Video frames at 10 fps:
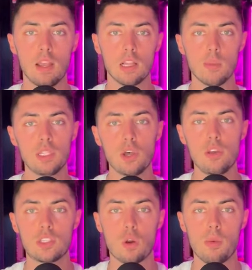Let me tell you
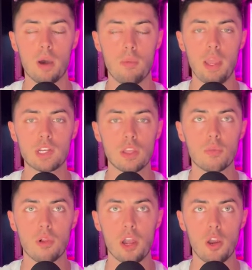a story about a major league
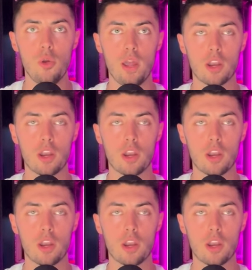player who had